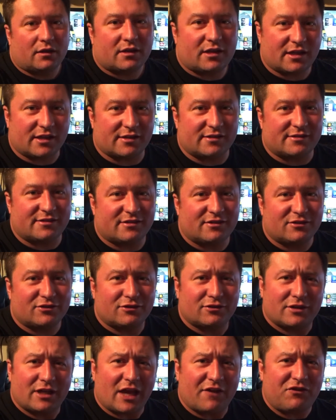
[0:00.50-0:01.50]
Kids,
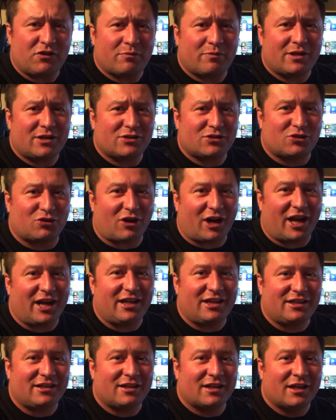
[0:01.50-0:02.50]
have you been
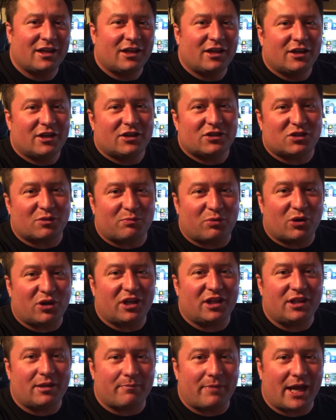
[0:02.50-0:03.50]
trying to
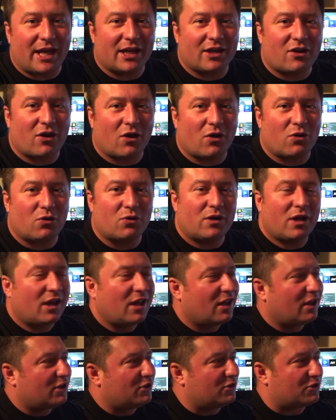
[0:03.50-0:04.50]
put in the beta code?
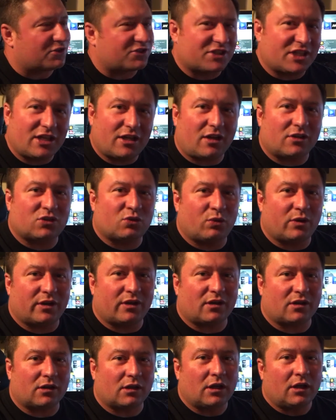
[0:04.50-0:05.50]
You see it on
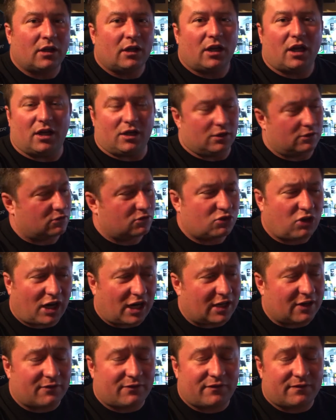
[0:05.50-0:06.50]
Twitter and you're
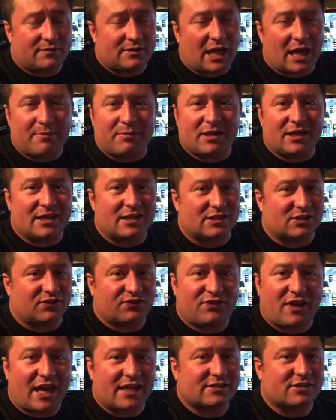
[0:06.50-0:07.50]
trying to type it in as
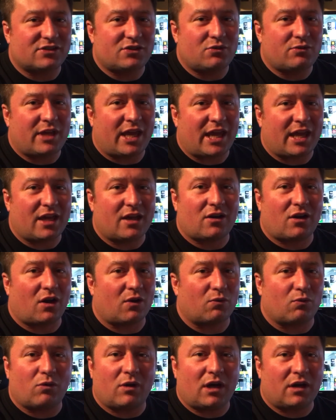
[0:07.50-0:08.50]
fast as you can
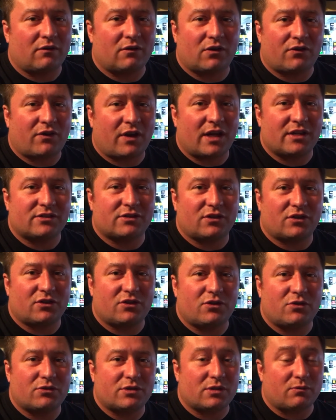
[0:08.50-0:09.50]
on whatever device you're
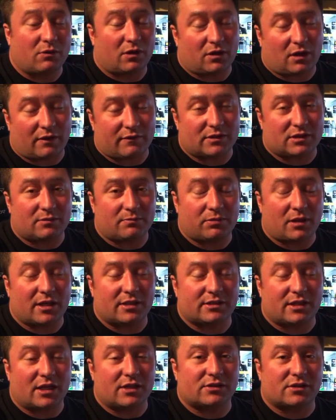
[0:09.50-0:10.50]
using. Well, obviously
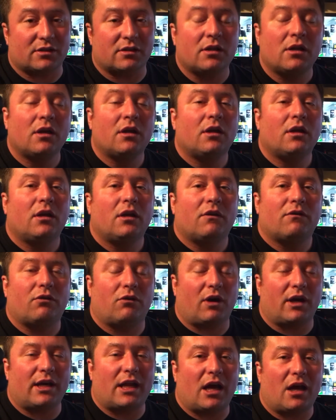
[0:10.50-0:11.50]
PlayStation
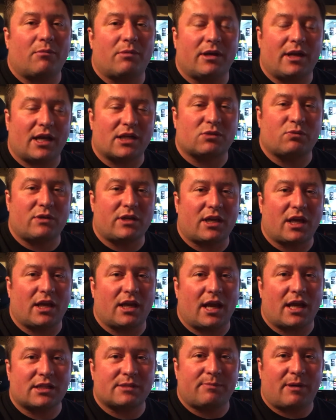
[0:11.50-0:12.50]
for right now, but next
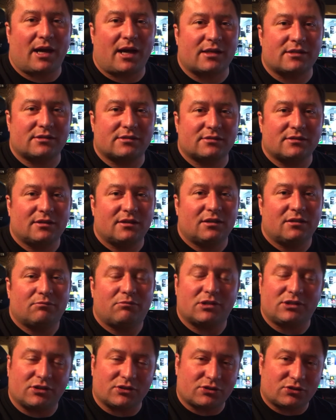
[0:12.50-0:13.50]
weekend Xbox,
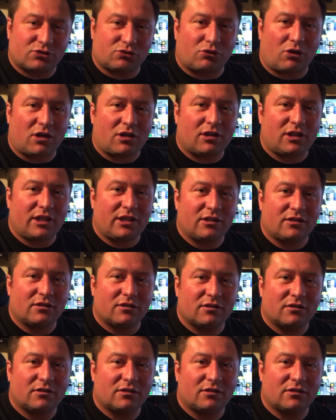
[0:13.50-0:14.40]
but you're struggling.